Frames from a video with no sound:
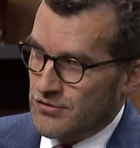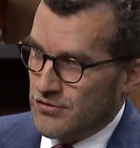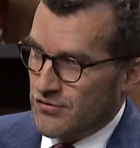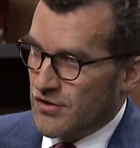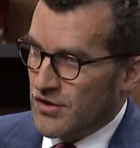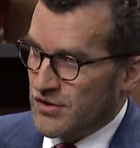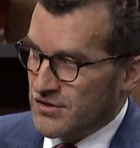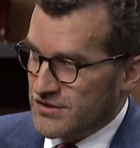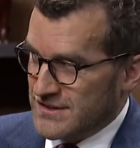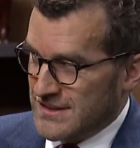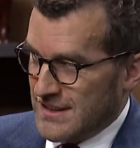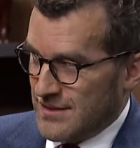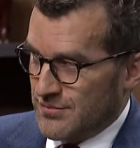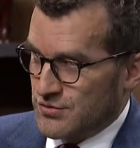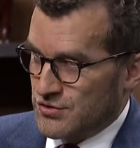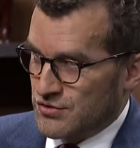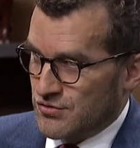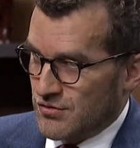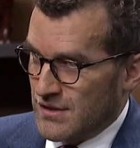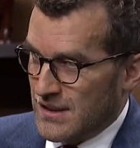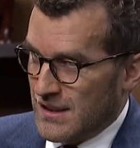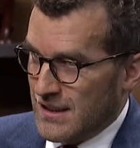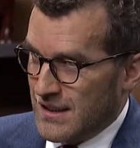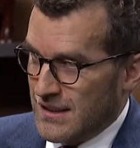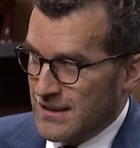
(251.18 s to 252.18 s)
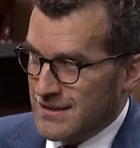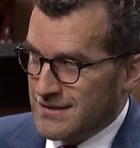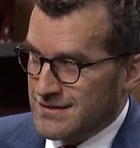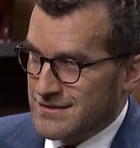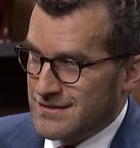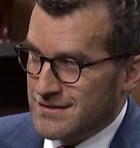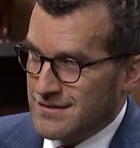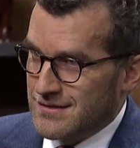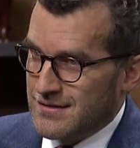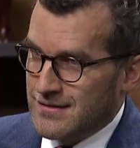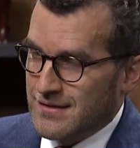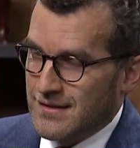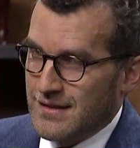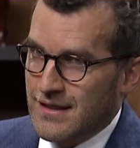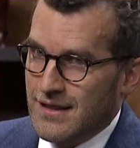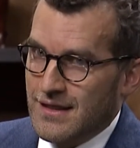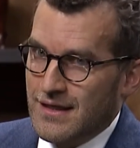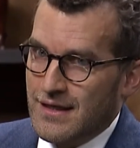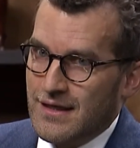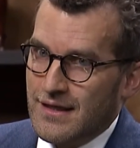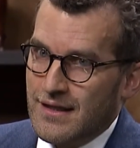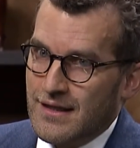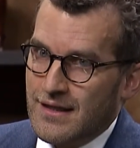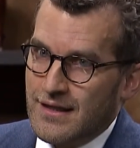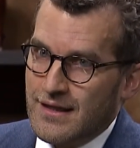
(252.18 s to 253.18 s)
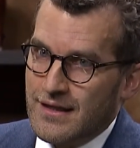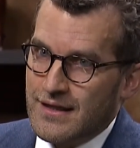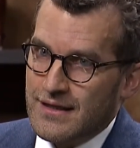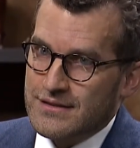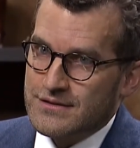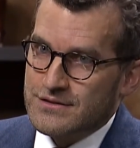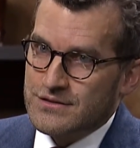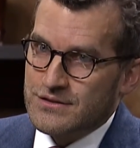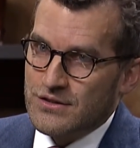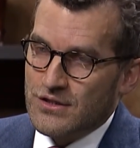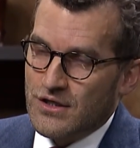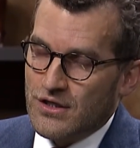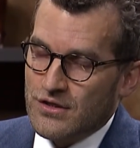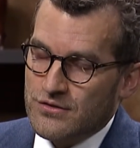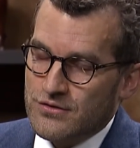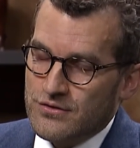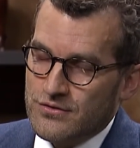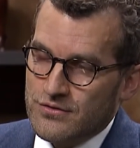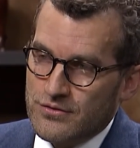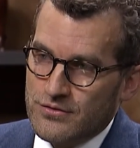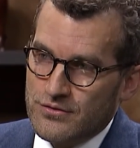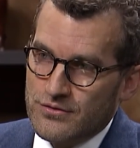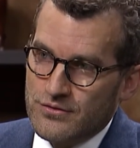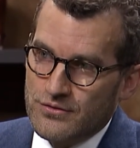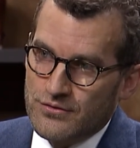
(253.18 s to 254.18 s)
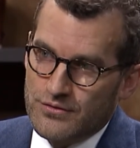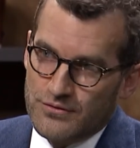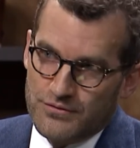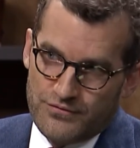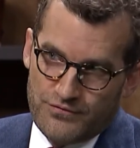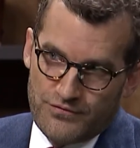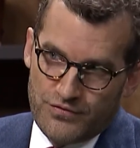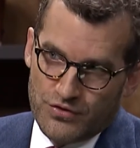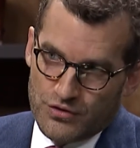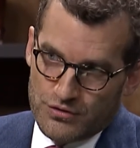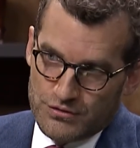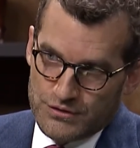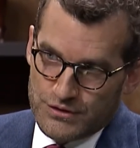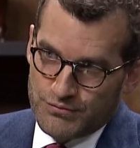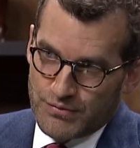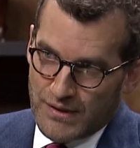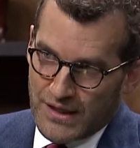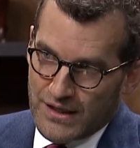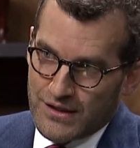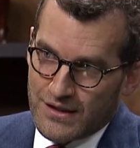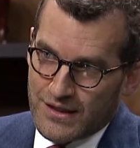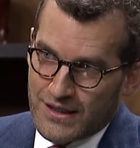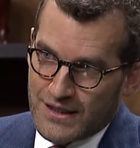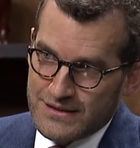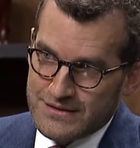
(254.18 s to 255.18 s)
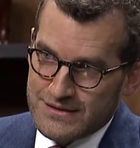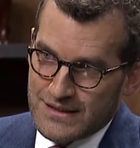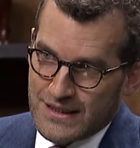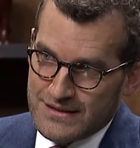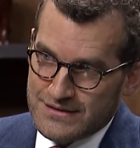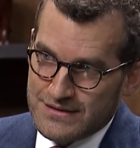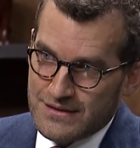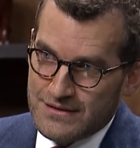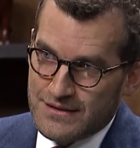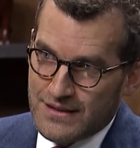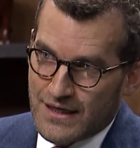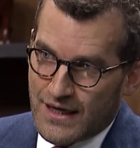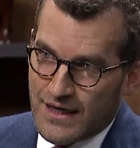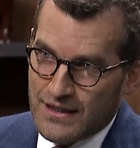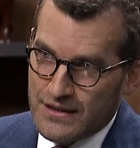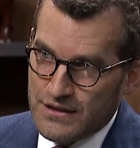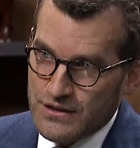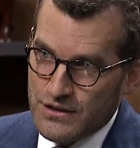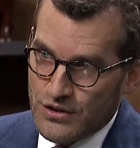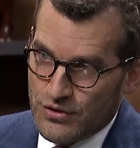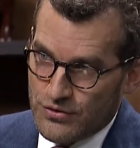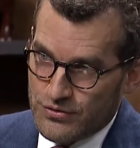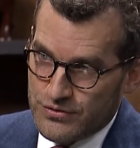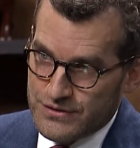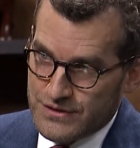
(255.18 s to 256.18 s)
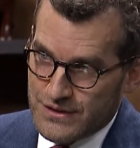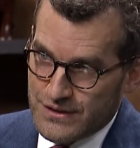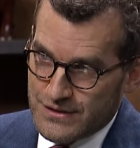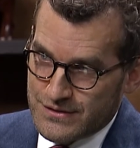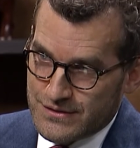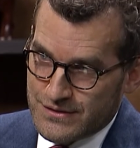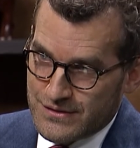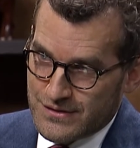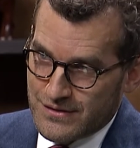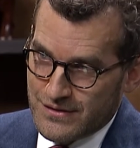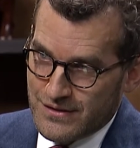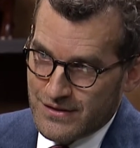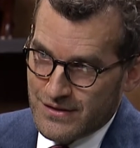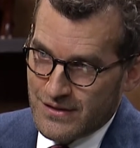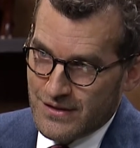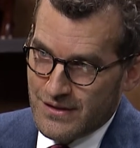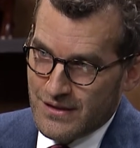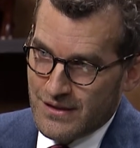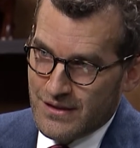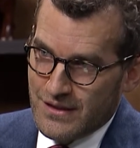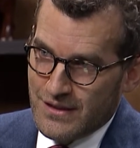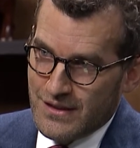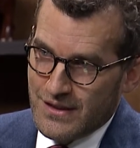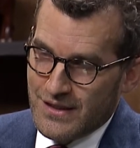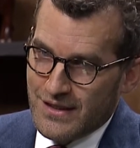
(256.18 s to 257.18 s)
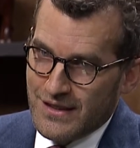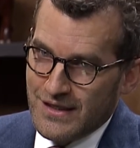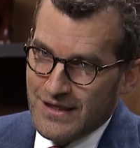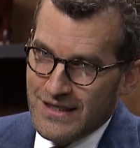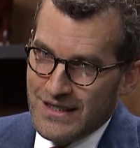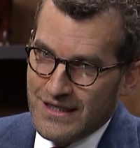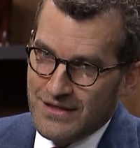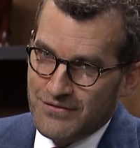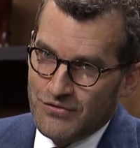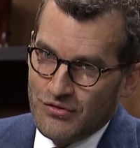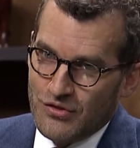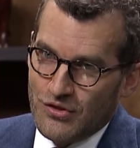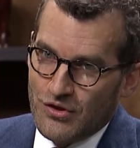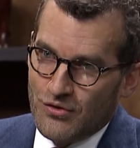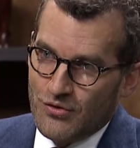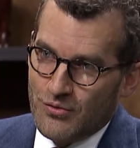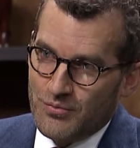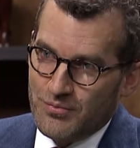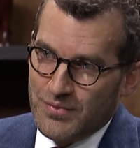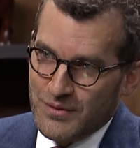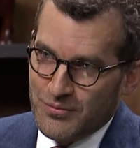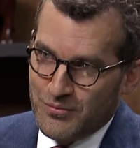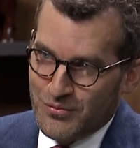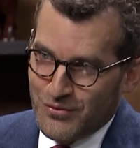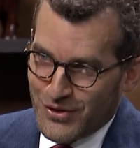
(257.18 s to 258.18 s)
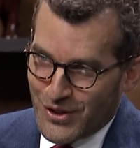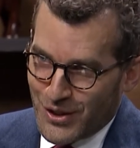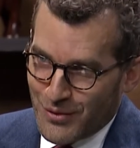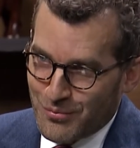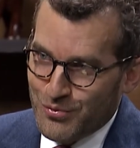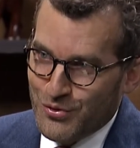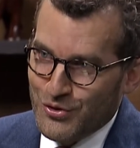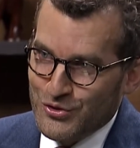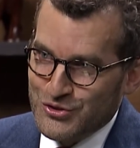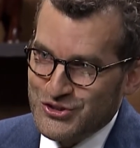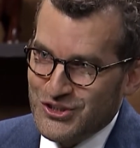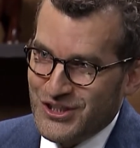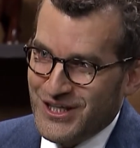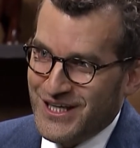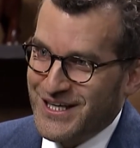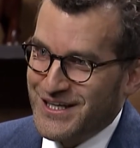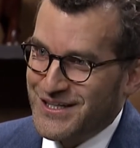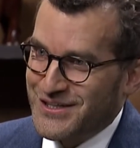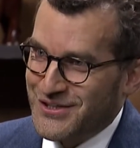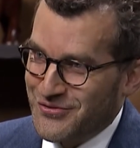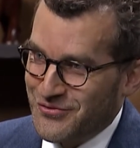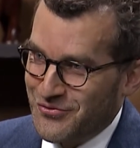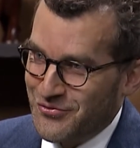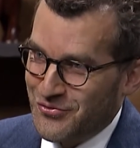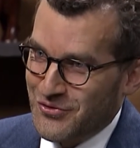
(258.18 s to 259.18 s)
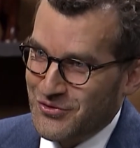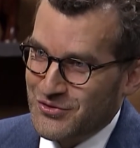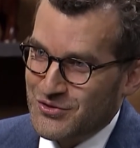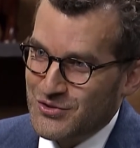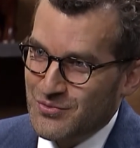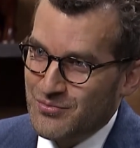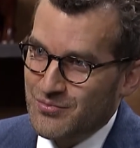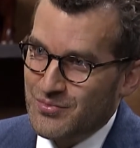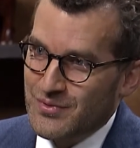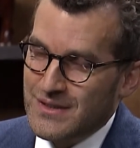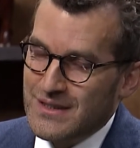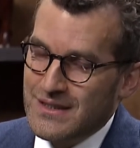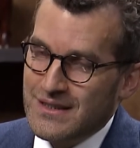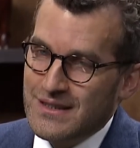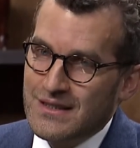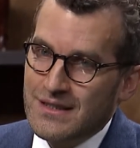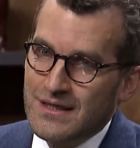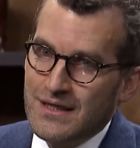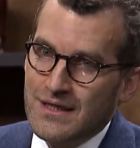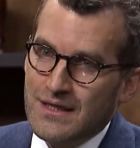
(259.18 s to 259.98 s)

of conceptualized, uh, it's not fully recognized as a diagnosis. Okay. Uh, even though people are pushing it for it to be